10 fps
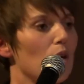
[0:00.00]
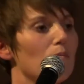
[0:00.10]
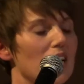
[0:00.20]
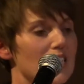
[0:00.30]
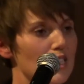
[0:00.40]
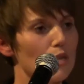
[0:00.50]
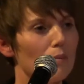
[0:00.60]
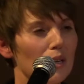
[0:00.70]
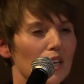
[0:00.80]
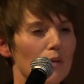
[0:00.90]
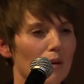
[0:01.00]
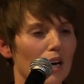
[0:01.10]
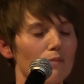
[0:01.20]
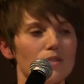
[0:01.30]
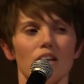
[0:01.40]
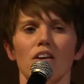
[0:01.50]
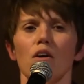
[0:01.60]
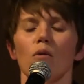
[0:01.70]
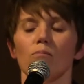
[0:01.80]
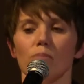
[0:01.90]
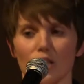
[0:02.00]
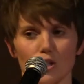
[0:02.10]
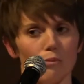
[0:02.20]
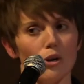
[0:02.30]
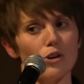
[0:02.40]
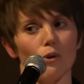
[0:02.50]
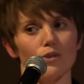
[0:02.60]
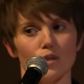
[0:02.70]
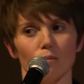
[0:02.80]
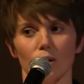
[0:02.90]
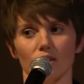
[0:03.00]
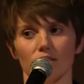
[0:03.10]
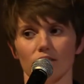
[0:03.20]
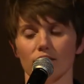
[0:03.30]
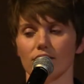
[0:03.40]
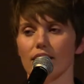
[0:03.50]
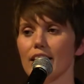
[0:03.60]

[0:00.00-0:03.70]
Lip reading: my disability becomes much more noticeable,